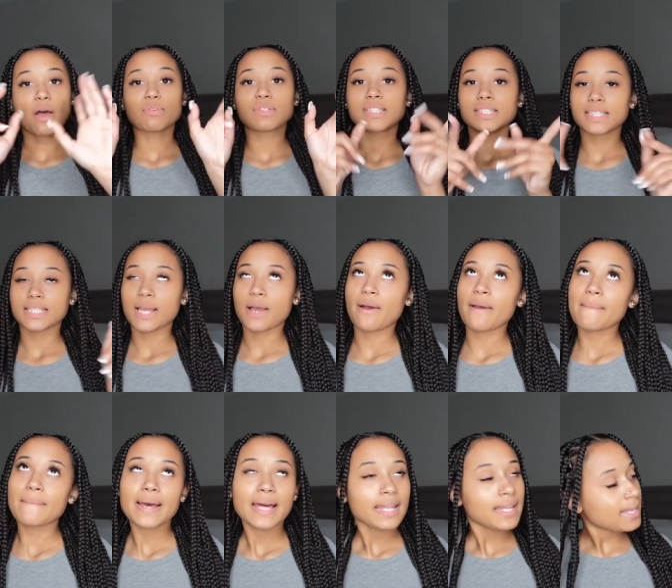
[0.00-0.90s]
will see y'all in
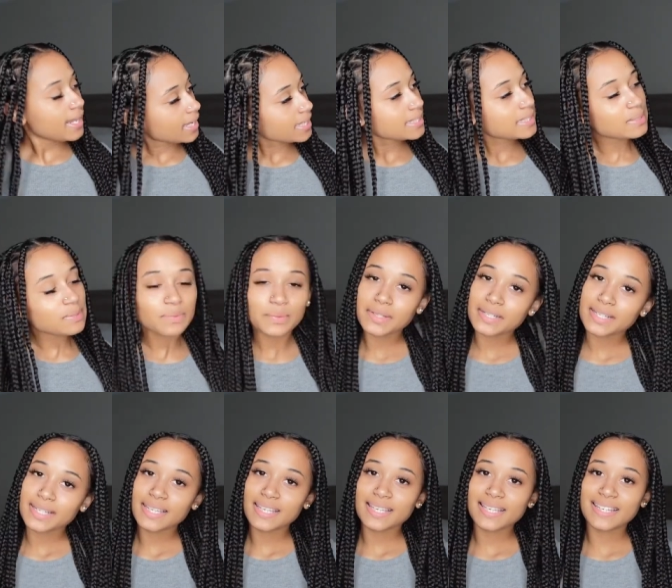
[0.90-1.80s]
my next
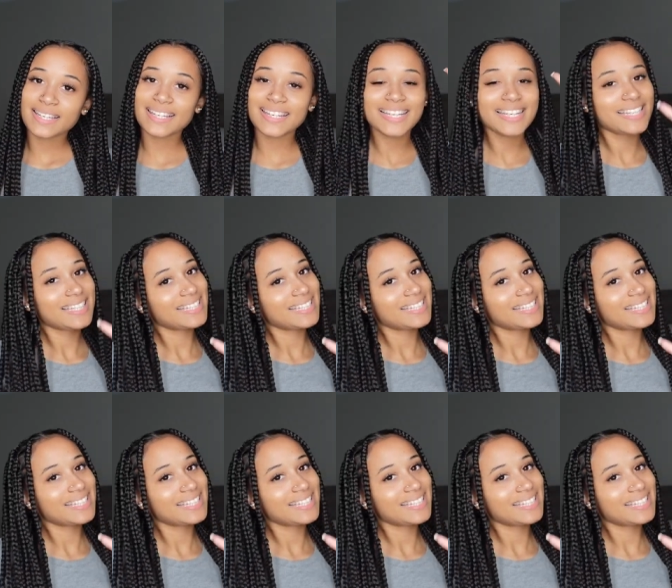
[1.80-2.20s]
one.